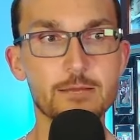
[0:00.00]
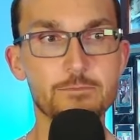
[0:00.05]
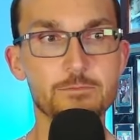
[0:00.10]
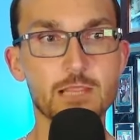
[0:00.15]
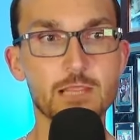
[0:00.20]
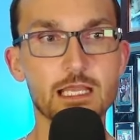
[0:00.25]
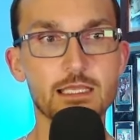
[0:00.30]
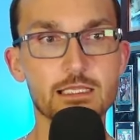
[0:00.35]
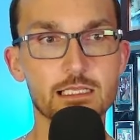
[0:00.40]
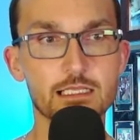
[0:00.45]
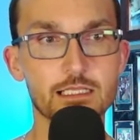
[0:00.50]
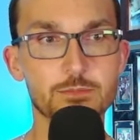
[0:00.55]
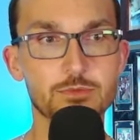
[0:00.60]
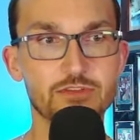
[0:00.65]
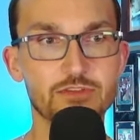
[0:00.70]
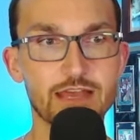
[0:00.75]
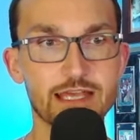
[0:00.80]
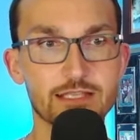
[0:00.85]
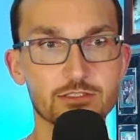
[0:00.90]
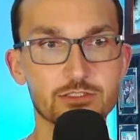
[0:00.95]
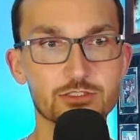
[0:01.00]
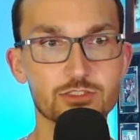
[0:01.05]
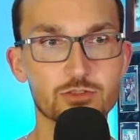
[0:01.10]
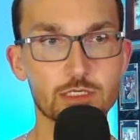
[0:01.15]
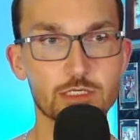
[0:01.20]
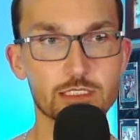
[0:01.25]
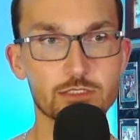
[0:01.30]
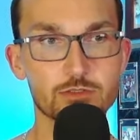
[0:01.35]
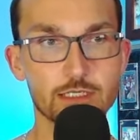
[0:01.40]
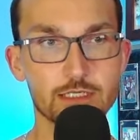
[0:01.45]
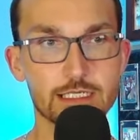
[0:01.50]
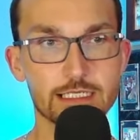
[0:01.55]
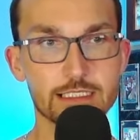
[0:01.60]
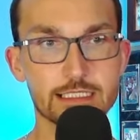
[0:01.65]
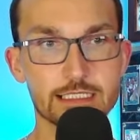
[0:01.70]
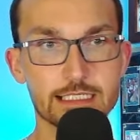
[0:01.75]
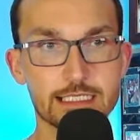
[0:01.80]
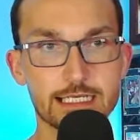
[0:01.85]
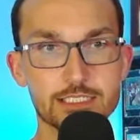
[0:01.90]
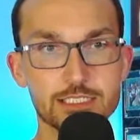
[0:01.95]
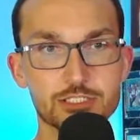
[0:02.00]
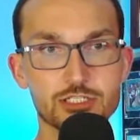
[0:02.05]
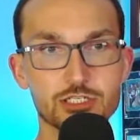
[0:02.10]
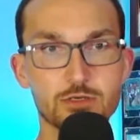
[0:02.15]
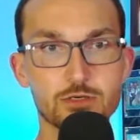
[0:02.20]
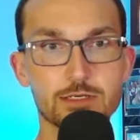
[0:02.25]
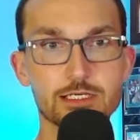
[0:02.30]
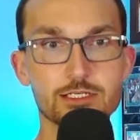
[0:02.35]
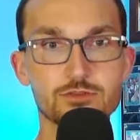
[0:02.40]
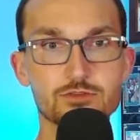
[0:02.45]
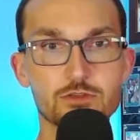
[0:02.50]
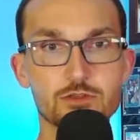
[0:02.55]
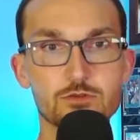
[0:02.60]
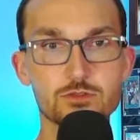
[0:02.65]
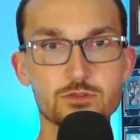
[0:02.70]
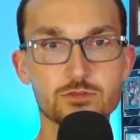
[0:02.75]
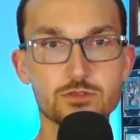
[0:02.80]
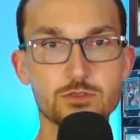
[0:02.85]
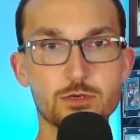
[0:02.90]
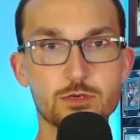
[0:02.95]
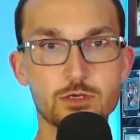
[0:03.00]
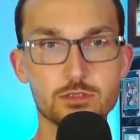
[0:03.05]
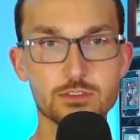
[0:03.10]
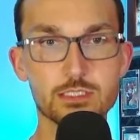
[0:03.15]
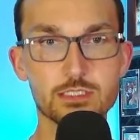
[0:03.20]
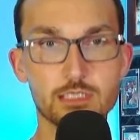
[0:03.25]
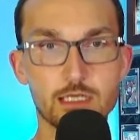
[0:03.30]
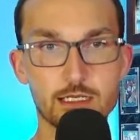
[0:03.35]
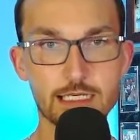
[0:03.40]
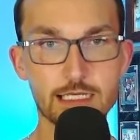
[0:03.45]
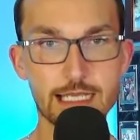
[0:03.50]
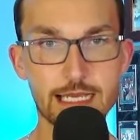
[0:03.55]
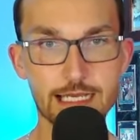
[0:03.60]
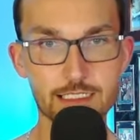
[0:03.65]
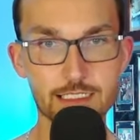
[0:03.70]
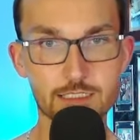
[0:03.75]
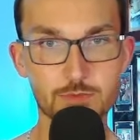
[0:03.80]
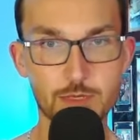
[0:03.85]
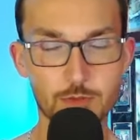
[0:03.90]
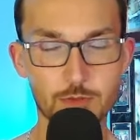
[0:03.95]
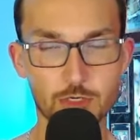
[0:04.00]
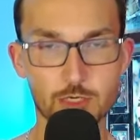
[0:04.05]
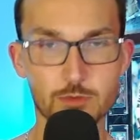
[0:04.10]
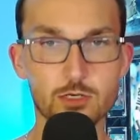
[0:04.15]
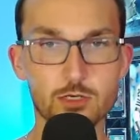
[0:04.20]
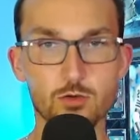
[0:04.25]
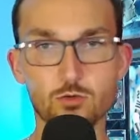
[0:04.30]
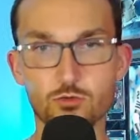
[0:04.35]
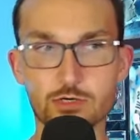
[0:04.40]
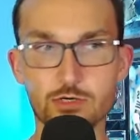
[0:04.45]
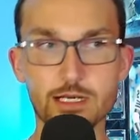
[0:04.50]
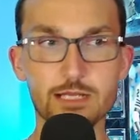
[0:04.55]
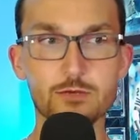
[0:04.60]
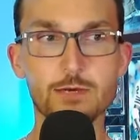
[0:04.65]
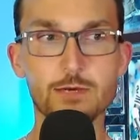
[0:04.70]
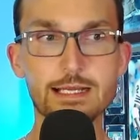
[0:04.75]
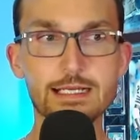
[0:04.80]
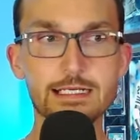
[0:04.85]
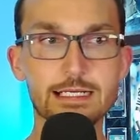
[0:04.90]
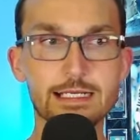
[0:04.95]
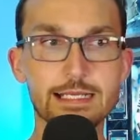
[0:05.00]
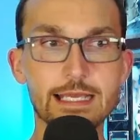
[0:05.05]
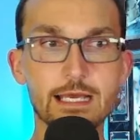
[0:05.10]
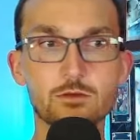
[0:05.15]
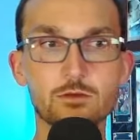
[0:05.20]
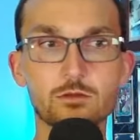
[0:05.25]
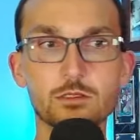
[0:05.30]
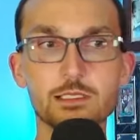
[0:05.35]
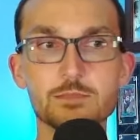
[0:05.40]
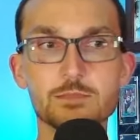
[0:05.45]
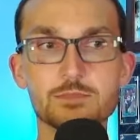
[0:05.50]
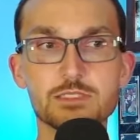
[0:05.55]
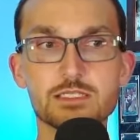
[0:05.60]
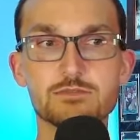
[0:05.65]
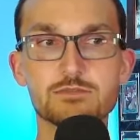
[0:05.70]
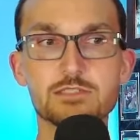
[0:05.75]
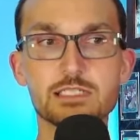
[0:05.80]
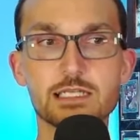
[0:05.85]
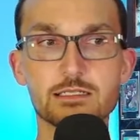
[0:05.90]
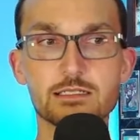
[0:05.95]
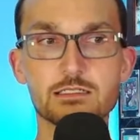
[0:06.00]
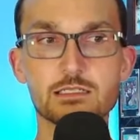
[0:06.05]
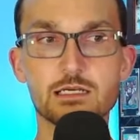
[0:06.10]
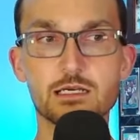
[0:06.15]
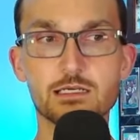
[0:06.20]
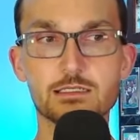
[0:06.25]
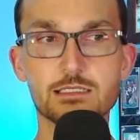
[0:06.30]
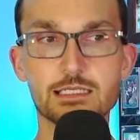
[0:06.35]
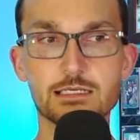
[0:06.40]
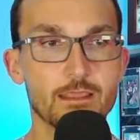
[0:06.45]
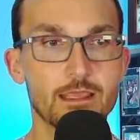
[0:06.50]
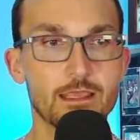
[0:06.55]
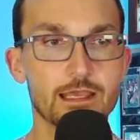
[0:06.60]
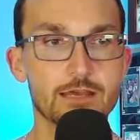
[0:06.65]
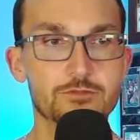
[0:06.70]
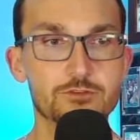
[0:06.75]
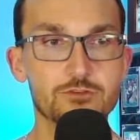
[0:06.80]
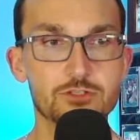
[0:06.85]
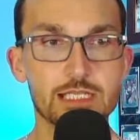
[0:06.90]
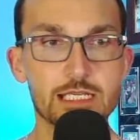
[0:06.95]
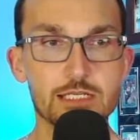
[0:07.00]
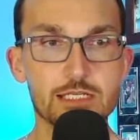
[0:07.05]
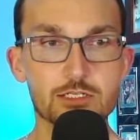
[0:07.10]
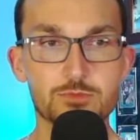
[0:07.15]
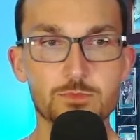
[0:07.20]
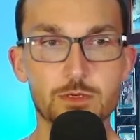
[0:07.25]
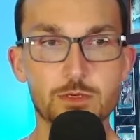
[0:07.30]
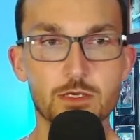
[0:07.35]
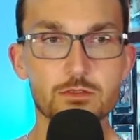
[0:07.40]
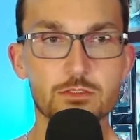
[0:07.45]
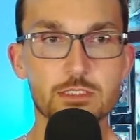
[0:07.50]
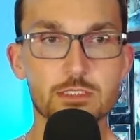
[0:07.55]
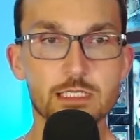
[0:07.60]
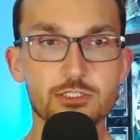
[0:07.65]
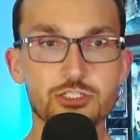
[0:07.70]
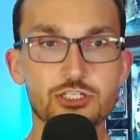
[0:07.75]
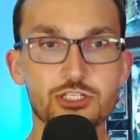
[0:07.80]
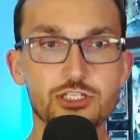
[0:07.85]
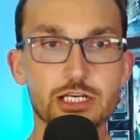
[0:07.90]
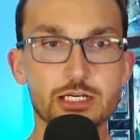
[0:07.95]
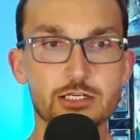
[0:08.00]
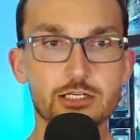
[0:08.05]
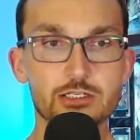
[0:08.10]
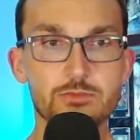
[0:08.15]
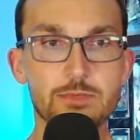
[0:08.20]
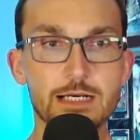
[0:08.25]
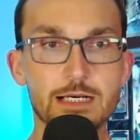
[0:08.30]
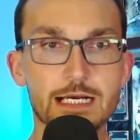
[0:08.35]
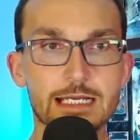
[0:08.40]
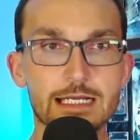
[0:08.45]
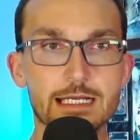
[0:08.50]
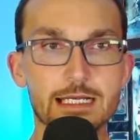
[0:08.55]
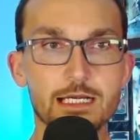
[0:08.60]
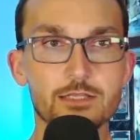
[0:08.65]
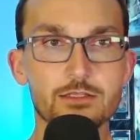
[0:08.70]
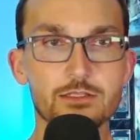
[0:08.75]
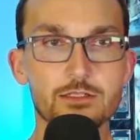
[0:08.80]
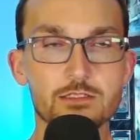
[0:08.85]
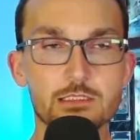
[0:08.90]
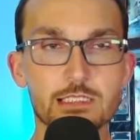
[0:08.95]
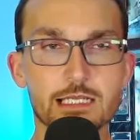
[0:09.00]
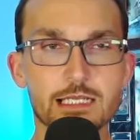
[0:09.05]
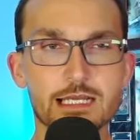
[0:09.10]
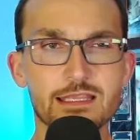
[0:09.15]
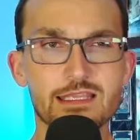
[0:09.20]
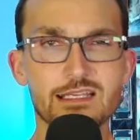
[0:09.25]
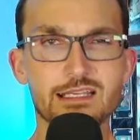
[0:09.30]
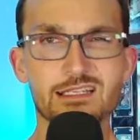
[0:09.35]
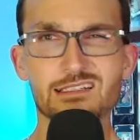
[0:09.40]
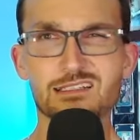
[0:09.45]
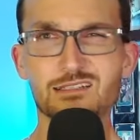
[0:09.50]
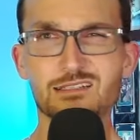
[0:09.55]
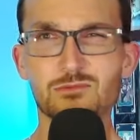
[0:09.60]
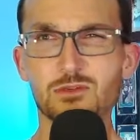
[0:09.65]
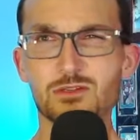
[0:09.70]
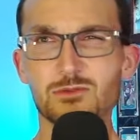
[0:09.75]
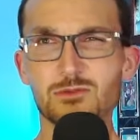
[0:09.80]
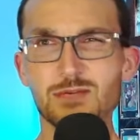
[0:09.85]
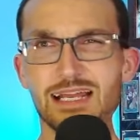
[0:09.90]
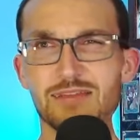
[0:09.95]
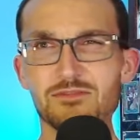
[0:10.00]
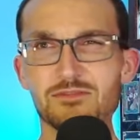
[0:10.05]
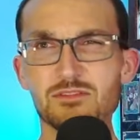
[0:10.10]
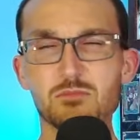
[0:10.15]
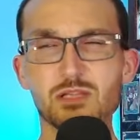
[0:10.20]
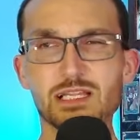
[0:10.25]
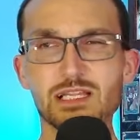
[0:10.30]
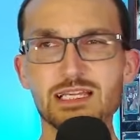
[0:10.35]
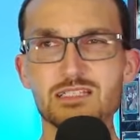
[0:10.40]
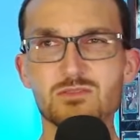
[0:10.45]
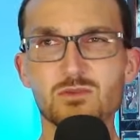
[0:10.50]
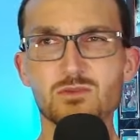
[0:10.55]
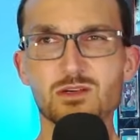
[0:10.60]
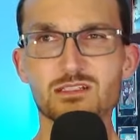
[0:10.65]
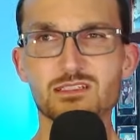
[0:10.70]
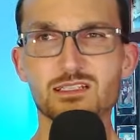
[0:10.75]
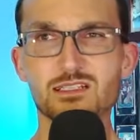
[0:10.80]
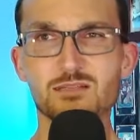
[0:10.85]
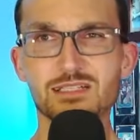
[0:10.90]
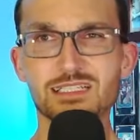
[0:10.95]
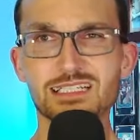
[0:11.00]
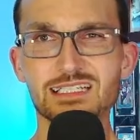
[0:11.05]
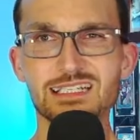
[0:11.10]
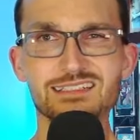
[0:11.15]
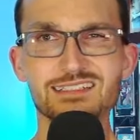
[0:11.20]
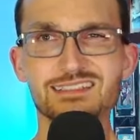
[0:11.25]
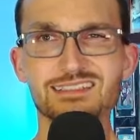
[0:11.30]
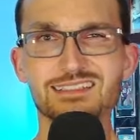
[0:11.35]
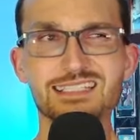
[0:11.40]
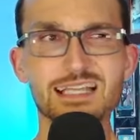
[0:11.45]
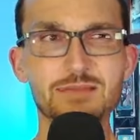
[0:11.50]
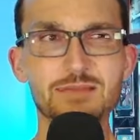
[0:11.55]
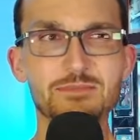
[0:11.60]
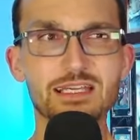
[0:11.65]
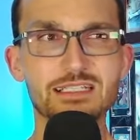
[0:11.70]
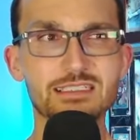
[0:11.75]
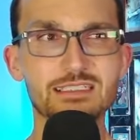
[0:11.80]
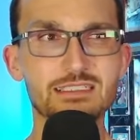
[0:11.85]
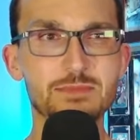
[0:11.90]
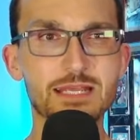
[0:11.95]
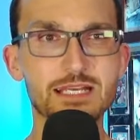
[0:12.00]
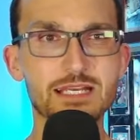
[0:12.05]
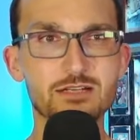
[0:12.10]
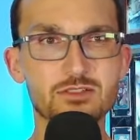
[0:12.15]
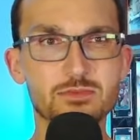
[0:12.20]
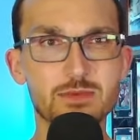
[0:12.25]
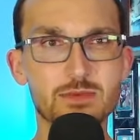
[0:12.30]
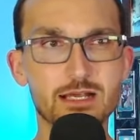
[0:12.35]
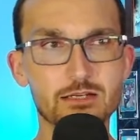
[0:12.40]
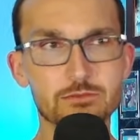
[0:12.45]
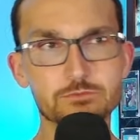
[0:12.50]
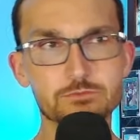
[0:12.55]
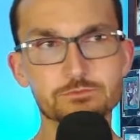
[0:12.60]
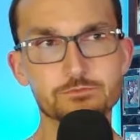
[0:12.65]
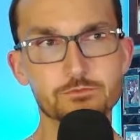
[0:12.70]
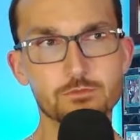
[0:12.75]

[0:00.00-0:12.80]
Now, the clip of Handler's 2020 Tonight Show interview was reposted on X by prominent right-wing account Libs of TikTok. Yeah. After Keener's post and shared by others. Yeah, I think it's, what do I have, the Blaze one or something like that? Same thing. Tomato, tomato.